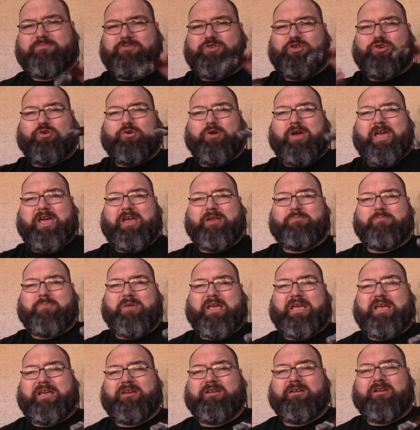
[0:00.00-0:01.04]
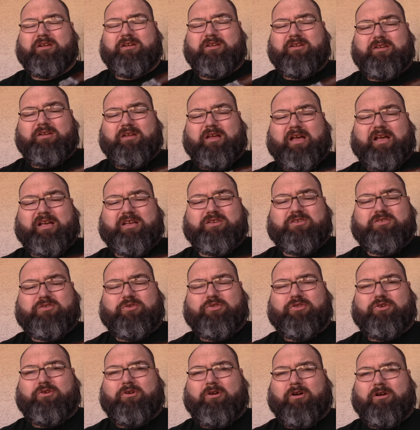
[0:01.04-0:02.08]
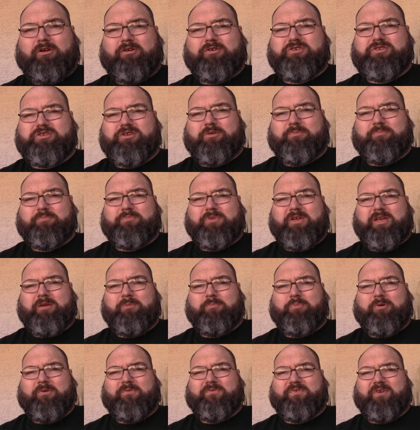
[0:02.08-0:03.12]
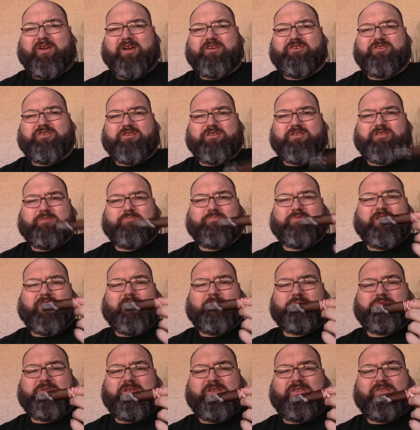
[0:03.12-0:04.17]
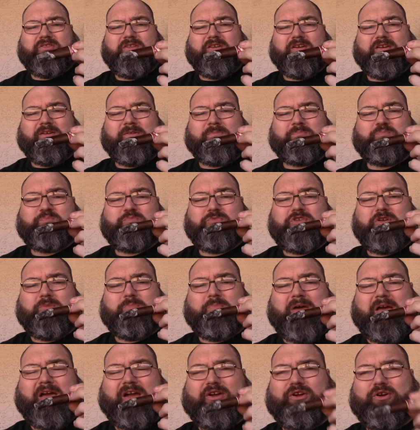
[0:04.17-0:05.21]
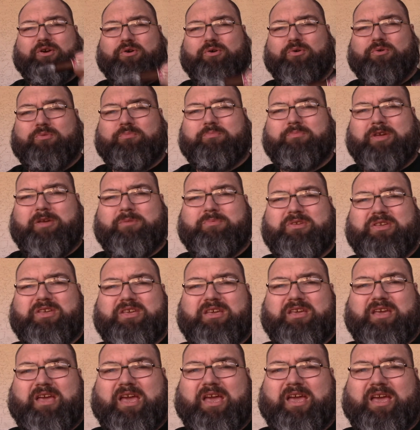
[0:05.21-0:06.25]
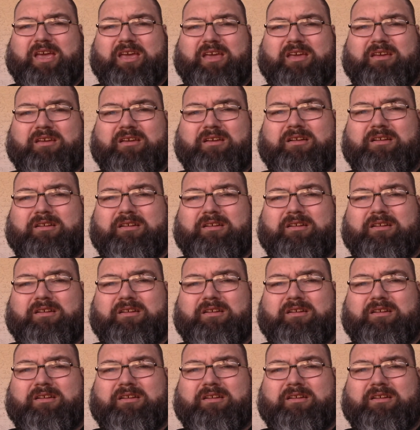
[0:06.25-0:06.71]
you know handmade, uh, so there are some imperfections sometimes in the tobacco, maybe a,